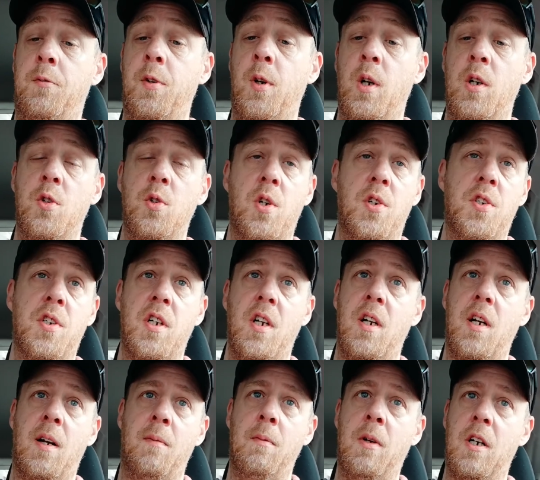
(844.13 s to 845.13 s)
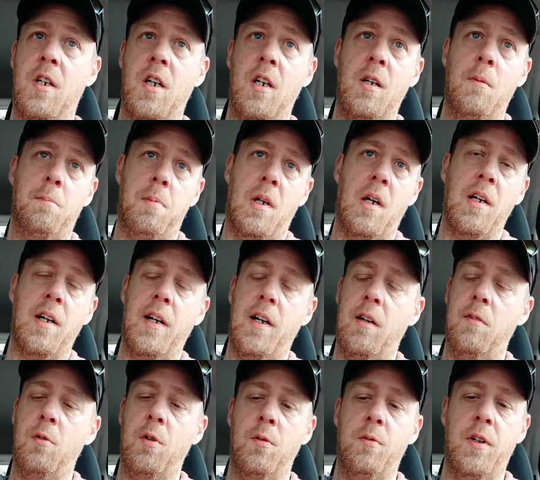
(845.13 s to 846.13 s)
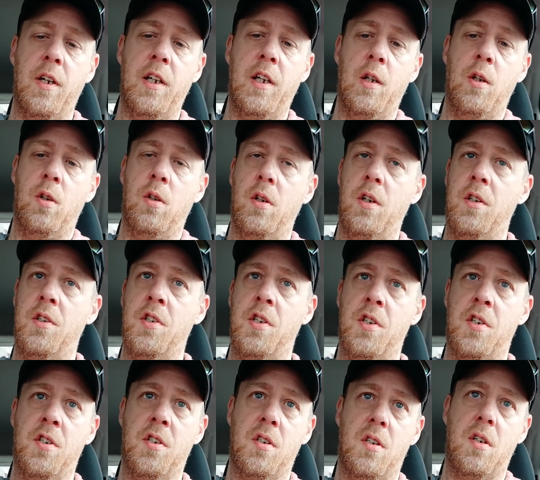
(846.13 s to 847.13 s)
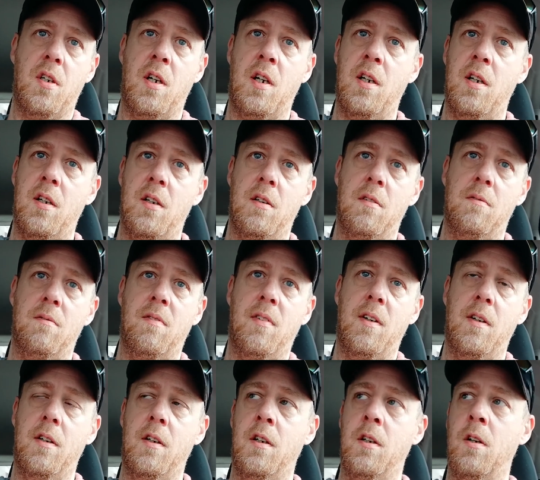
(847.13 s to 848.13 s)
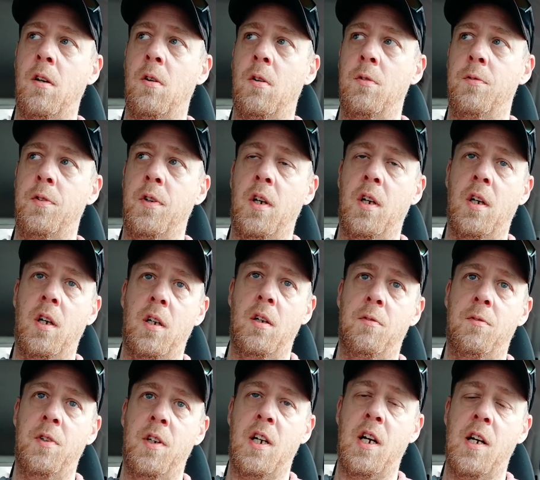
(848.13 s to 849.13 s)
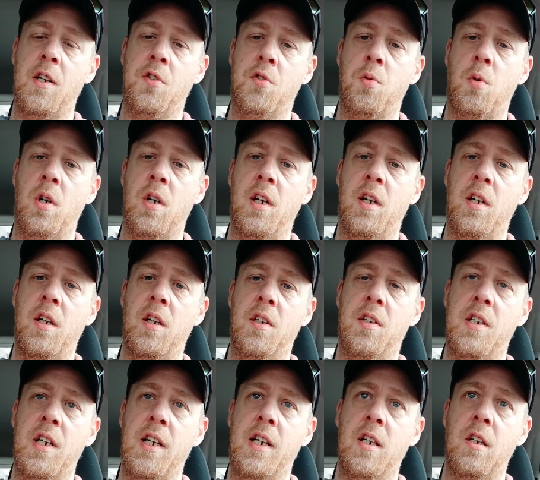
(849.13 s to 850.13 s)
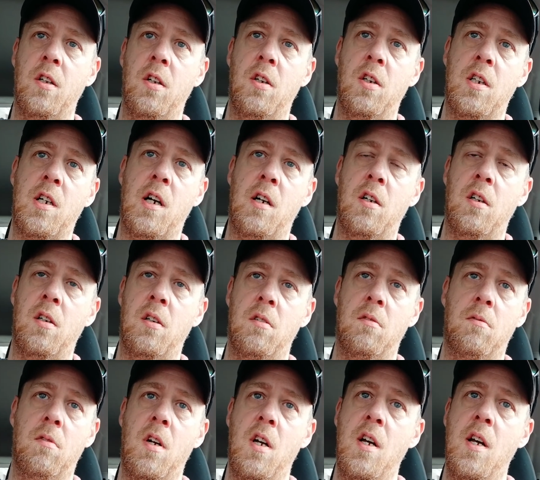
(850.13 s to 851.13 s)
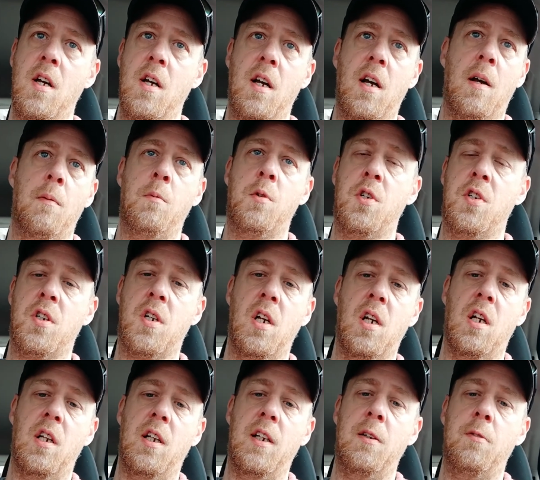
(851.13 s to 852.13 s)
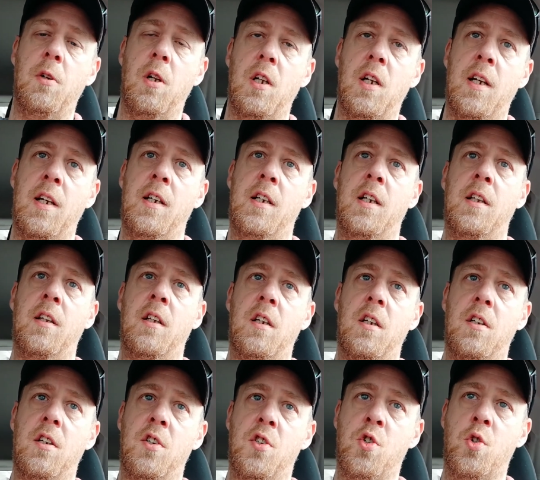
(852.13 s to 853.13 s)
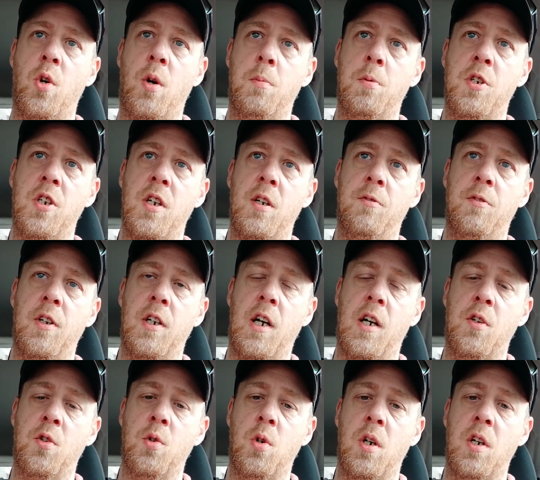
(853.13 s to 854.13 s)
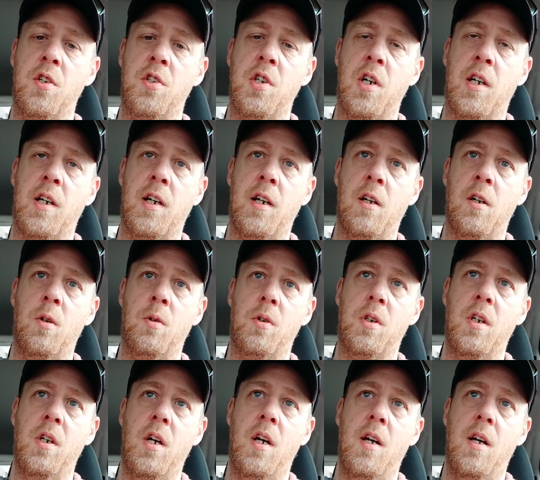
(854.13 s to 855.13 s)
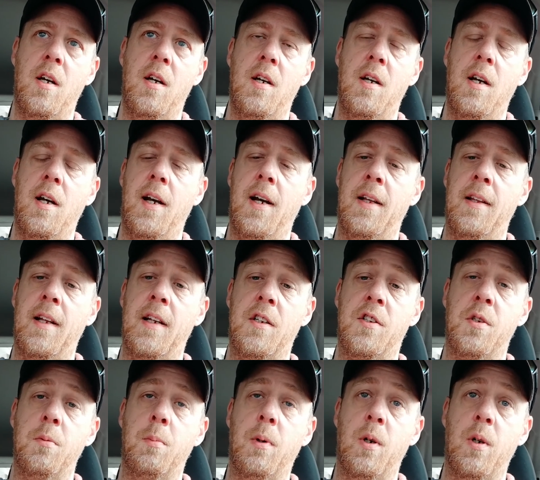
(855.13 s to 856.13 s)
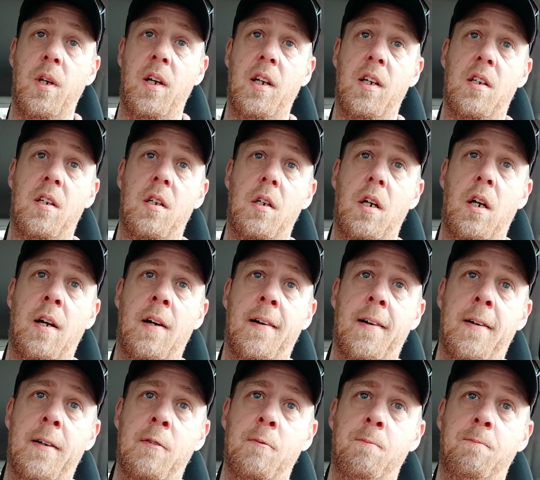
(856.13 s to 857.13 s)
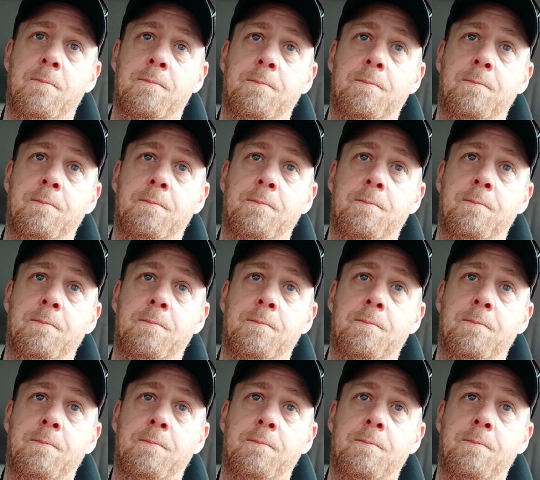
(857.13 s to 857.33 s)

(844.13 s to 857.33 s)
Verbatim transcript: you're interested, I'm not going to plug it every video. It's just uh, you know if you if you guys want to take a look, I'll I'm just going to leave a link in the description if you guys want to check it out. And that's about it. Um,